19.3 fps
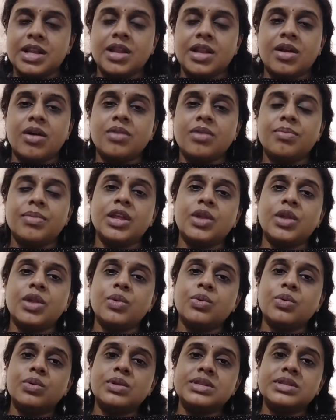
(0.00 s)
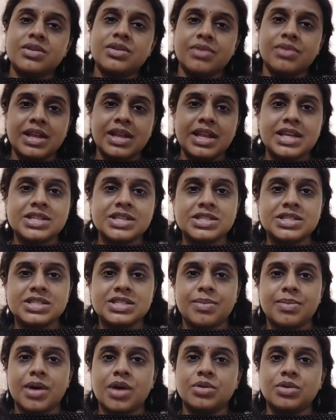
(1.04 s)
a lot many rules and
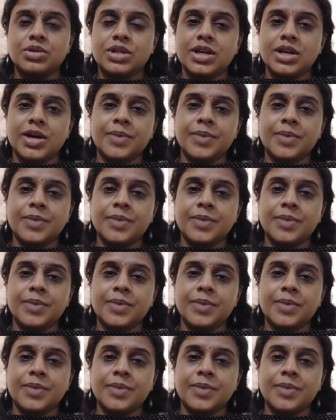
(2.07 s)
regulations about